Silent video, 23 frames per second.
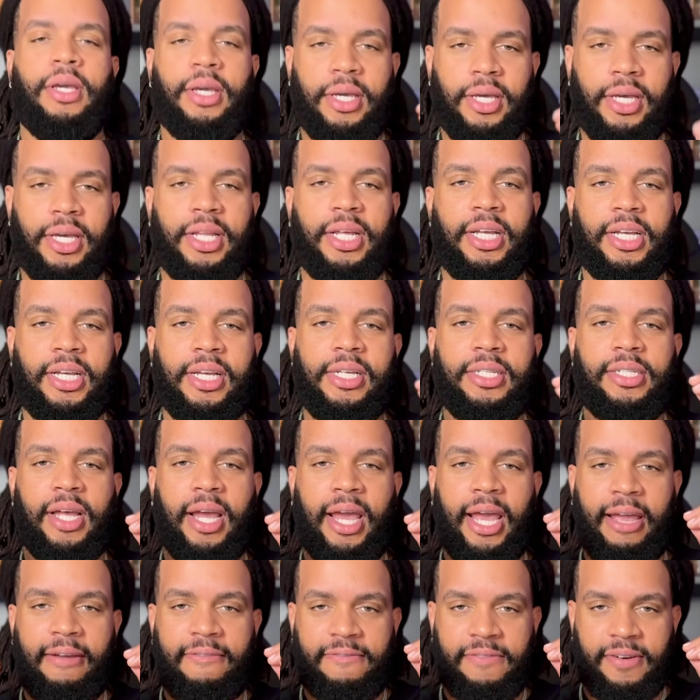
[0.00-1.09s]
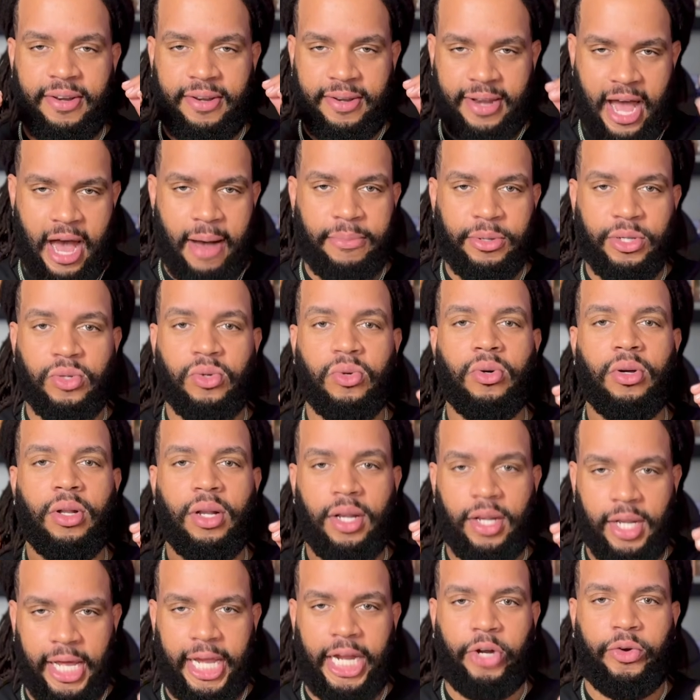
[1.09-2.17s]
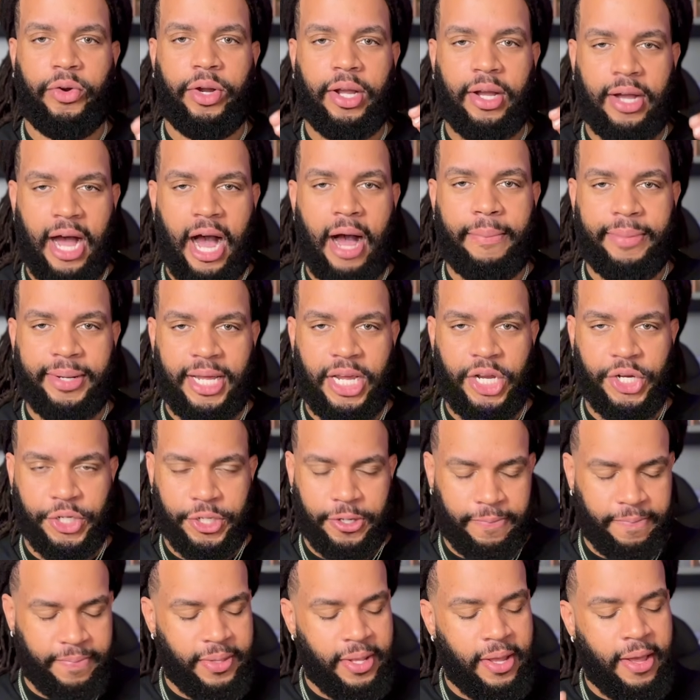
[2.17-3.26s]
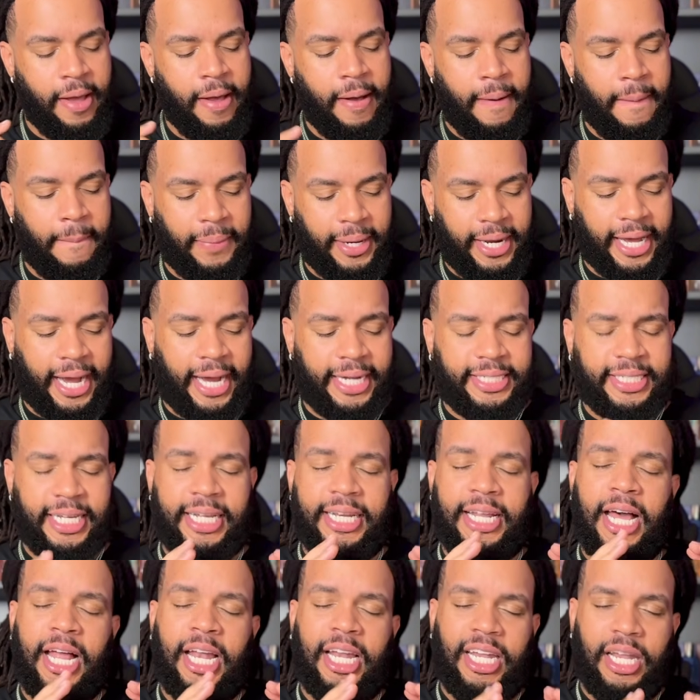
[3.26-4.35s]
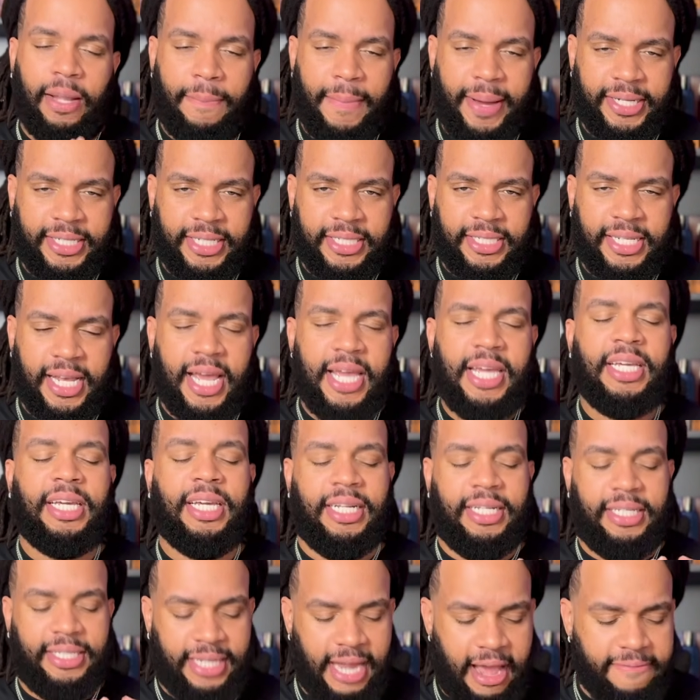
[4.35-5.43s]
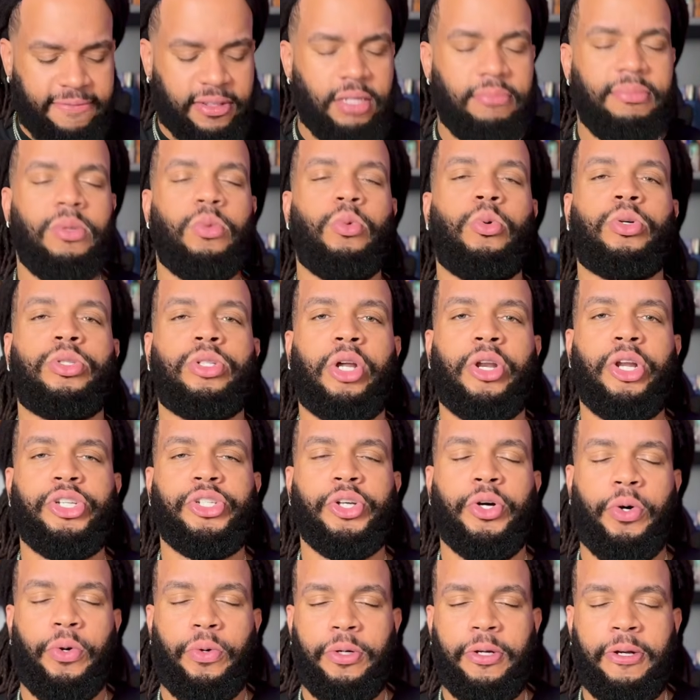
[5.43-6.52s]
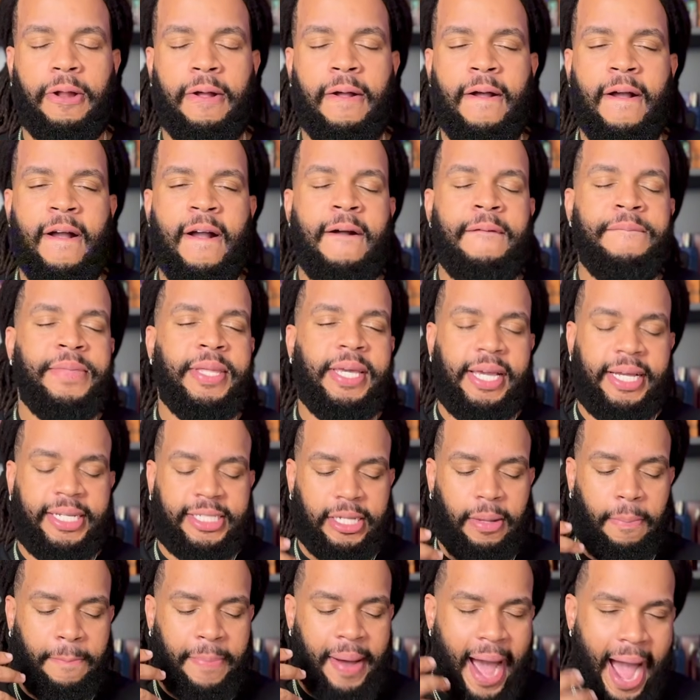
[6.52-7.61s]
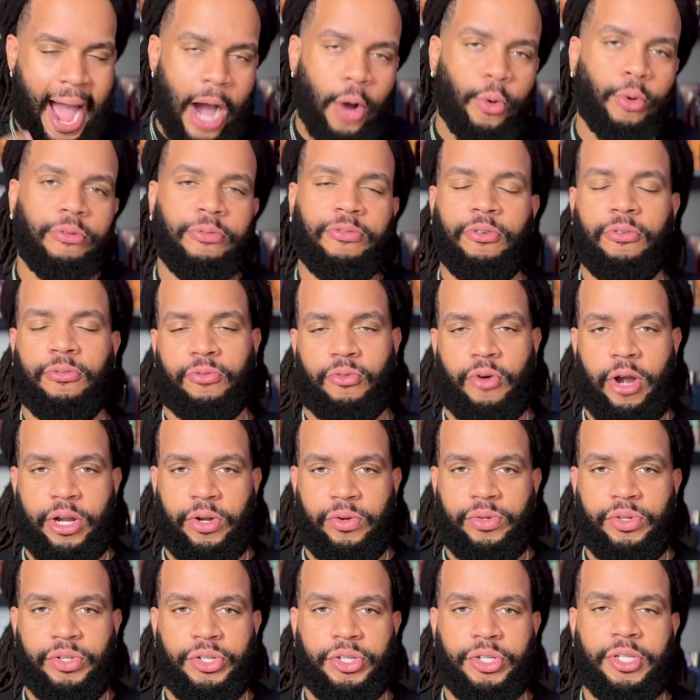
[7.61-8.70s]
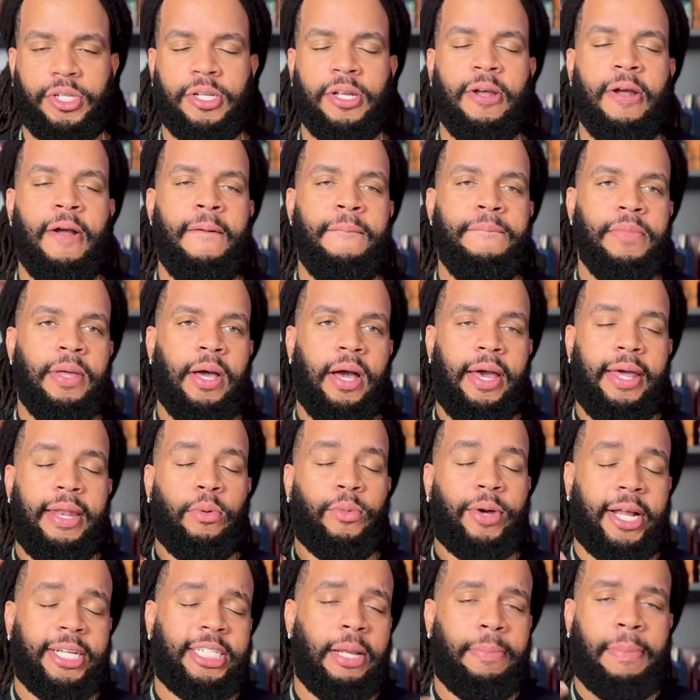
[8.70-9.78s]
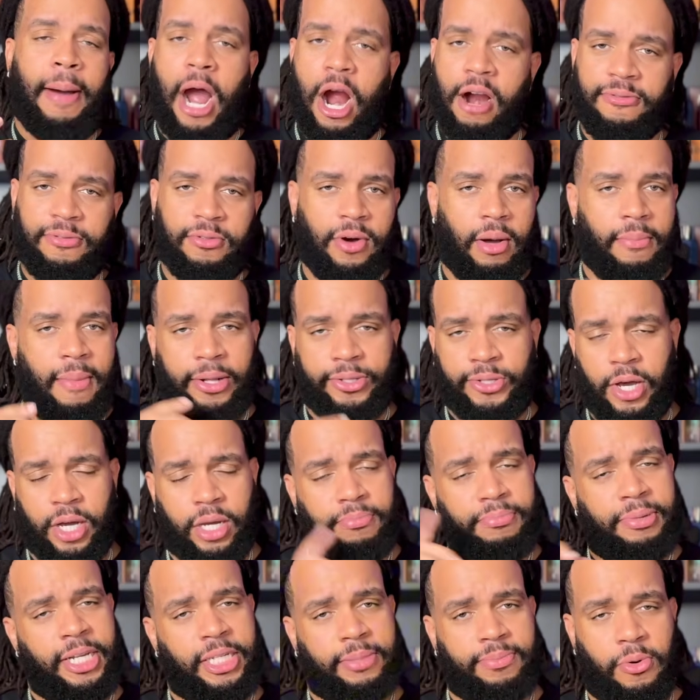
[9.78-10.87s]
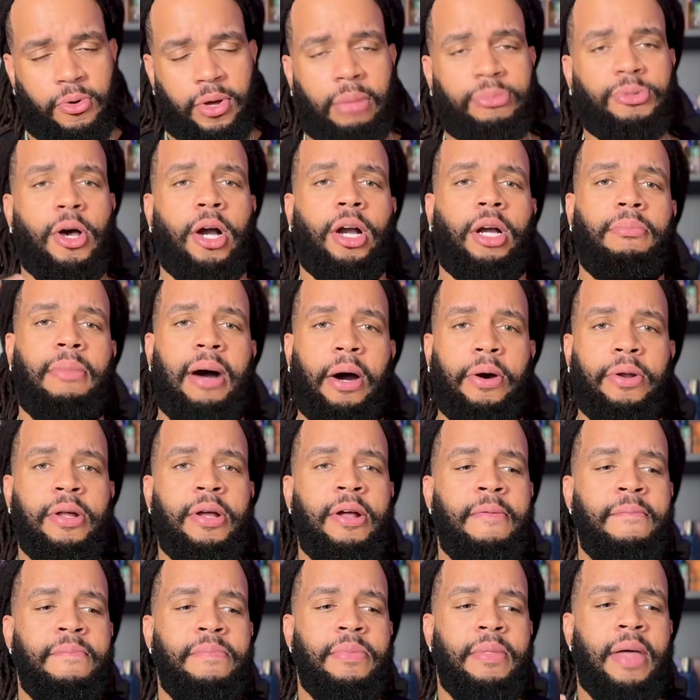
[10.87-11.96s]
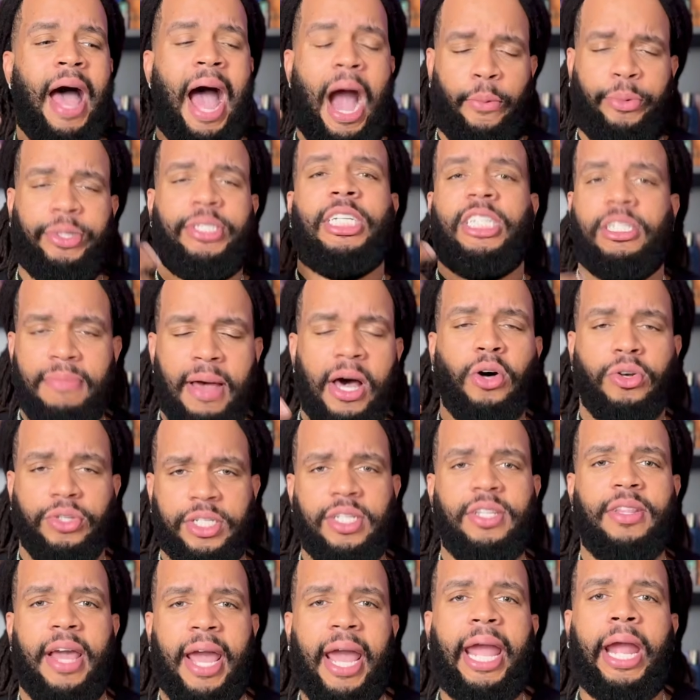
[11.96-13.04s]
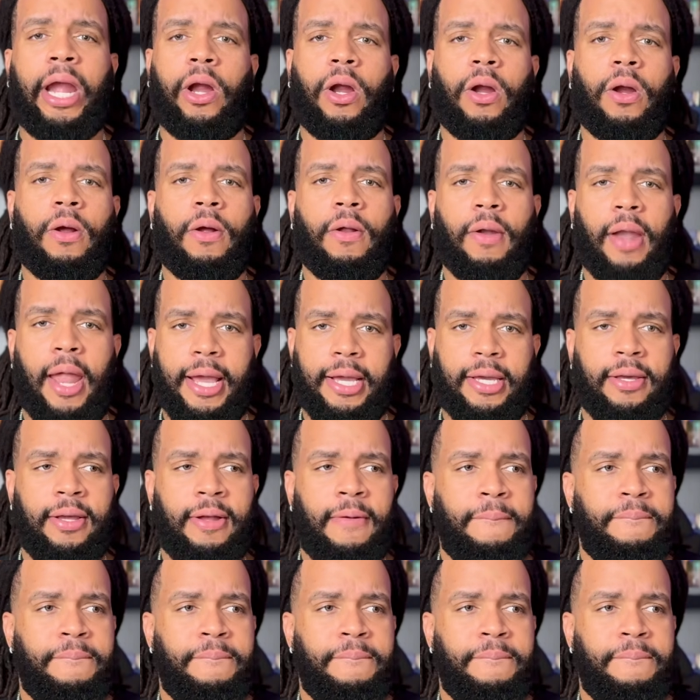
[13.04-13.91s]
it is a phenomenal layering combination. But like I said, La Mentité can definitely be worn on its own. It's a powerful fragrance. And when I say powerful, I'm not talking beast mode. I'm talking about how it smells in the air. Like,